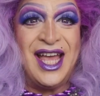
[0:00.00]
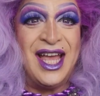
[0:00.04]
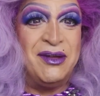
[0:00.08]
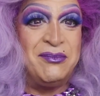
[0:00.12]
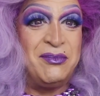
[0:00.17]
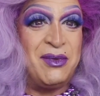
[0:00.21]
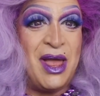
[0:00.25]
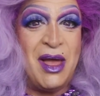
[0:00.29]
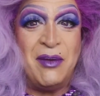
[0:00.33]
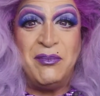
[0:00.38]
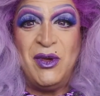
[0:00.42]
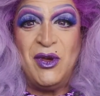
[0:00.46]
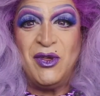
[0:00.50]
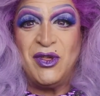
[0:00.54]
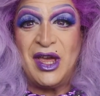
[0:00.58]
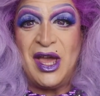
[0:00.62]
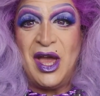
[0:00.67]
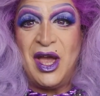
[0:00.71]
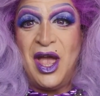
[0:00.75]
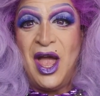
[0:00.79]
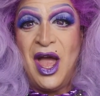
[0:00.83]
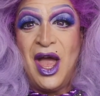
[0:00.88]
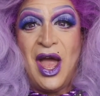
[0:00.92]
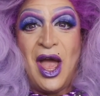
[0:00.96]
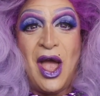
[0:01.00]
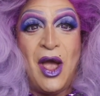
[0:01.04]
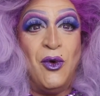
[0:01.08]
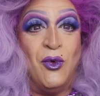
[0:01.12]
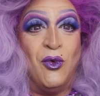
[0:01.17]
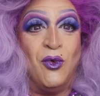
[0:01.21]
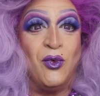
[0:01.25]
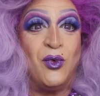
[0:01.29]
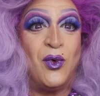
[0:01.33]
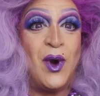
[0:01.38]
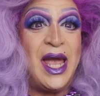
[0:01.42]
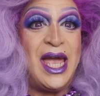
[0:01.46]
yeah, I'm, I'm, using a, a
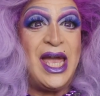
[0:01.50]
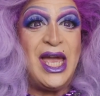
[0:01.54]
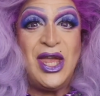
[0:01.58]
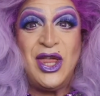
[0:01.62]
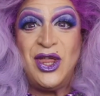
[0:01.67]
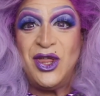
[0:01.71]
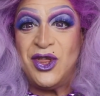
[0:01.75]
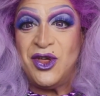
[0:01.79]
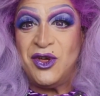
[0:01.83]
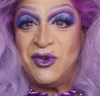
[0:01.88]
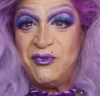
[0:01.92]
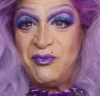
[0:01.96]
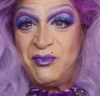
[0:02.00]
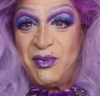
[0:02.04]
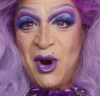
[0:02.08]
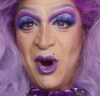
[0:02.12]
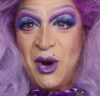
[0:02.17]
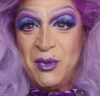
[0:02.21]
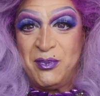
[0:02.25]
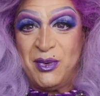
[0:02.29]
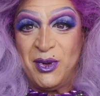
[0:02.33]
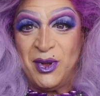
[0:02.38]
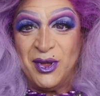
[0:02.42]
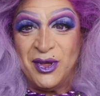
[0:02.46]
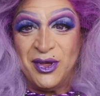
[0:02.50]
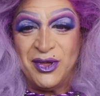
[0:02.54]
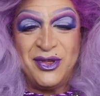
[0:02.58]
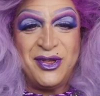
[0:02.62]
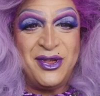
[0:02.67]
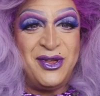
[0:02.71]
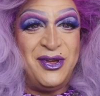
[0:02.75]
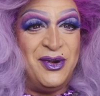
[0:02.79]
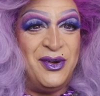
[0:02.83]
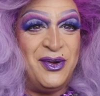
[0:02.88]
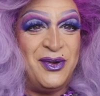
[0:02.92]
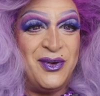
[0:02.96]
range of purples
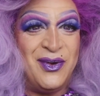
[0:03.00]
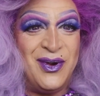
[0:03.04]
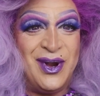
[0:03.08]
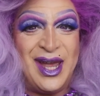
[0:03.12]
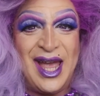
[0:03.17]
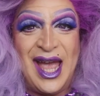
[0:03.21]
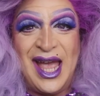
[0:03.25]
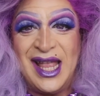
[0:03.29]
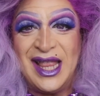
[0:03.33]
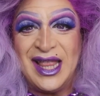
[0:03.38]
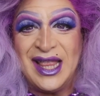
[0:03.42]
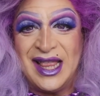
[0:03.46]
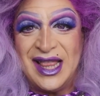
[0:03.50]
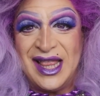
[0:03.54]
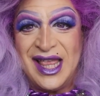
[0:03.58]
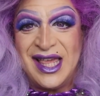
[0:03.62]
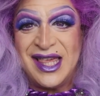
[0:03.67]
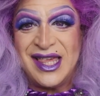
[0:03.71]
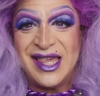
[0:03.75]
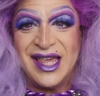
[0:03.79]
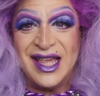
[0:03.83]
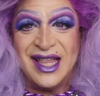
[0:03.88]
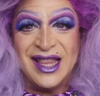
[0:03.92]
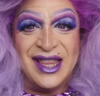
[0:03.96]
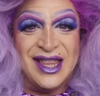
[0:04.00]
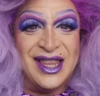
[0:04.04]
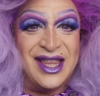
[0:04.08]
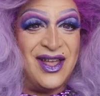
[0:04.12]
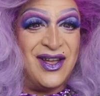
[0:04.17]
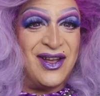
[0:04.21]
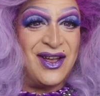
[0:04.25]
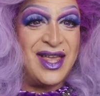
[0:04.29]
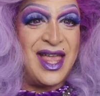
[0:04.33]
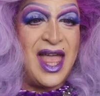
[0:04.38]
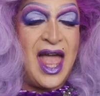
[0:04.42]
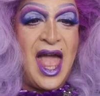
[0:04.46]
to create this
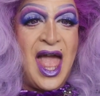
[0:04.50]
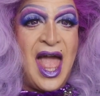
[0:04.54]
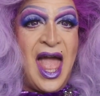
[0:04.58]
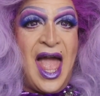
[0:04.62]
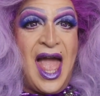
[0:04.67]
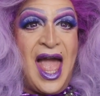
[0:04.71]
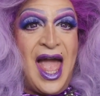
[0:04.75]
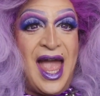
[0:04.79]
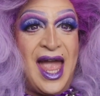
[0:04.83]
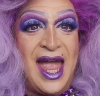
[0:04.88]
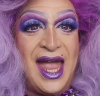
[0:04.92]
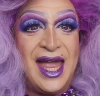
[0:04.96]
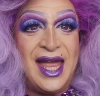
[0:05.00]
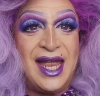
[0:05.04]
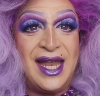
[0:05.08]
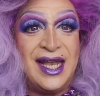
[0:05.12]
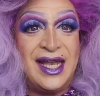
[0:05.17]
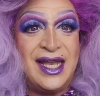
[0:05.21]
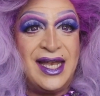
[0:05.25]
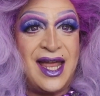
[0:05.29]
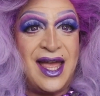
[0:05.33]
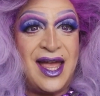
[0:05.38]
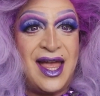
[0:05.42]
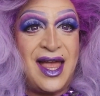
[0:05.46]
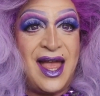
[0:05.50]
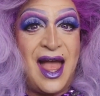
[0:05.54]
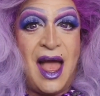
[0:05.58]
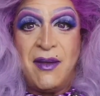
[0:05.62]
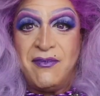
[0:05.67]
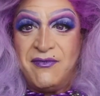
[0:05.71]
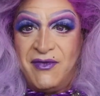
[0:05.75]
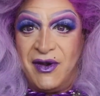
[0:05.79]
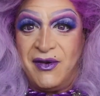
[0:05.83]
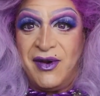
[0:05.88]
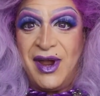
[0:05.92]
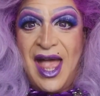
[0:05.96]
look, and uh,
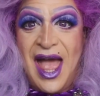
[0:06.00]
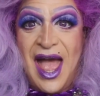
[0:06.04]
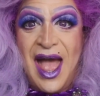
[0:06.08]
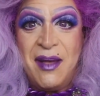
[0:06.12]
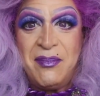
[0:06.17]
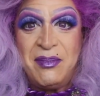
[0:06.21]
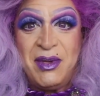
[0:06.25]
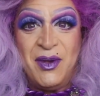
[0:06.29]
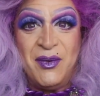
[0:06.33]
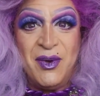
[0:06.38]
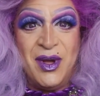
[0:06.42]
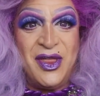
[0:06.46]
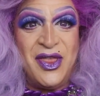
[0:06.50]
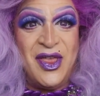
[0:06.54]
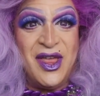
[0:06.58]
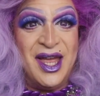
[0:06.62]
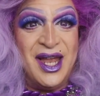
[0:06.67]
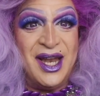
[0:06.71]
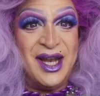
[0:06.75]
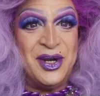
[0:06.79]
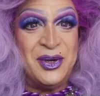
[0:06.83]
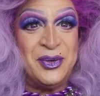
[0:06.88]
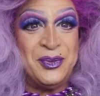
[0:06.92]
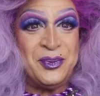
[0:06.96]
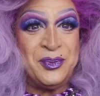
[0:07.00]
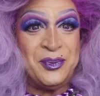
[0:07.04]
I'm very happy with it.